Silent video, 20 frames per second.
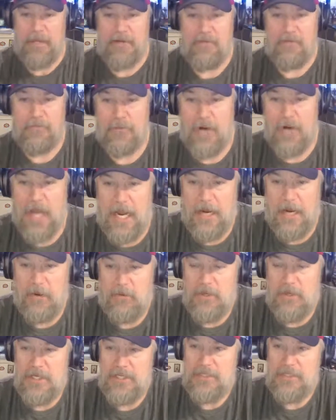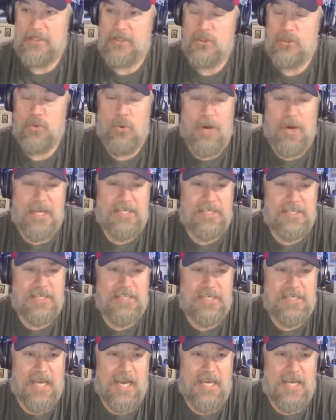bedroom prior was twice
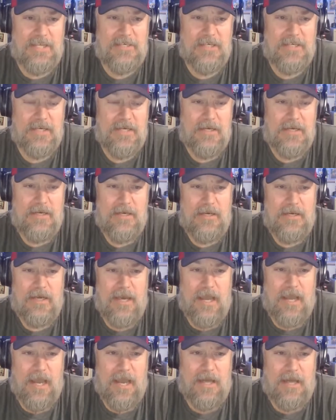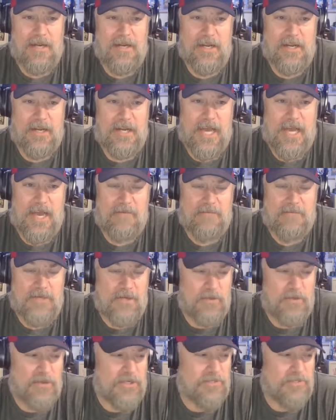this size, and I didn't have
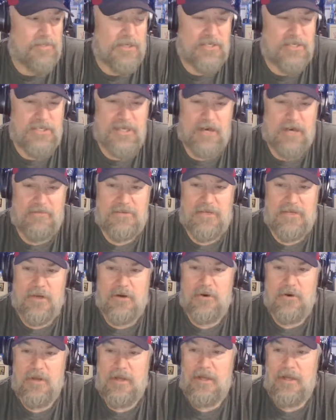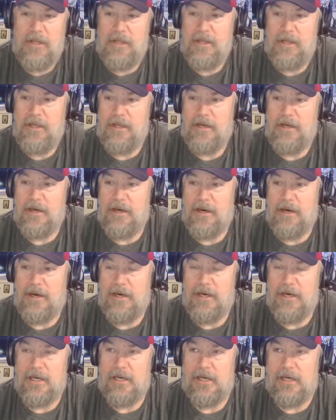nearly as much stuff. So
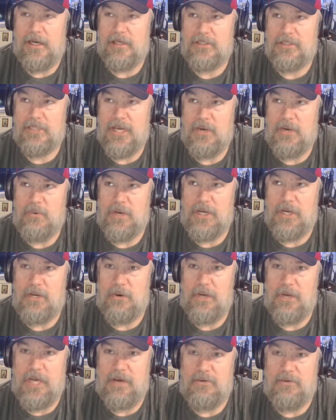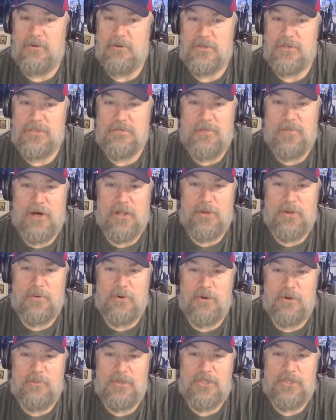it's kind of weird going down to a smaller
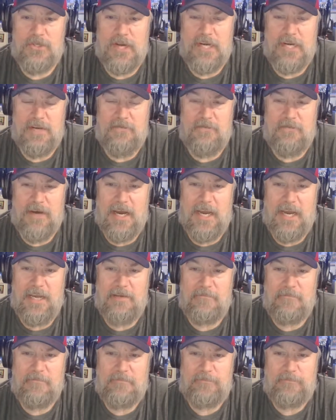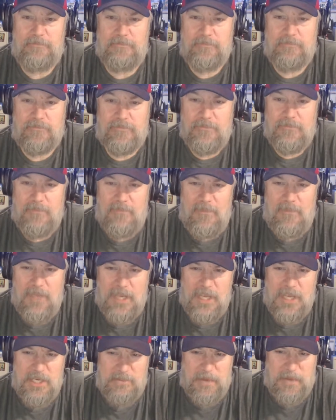room and trying to find
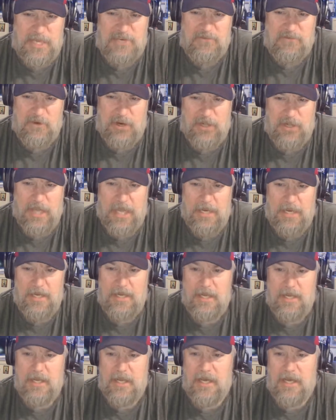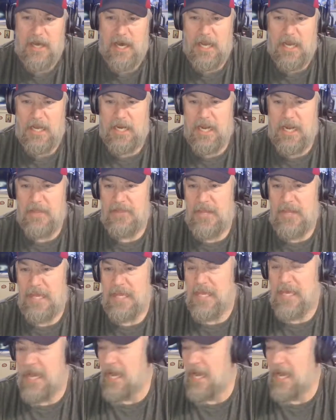space for all that. And I think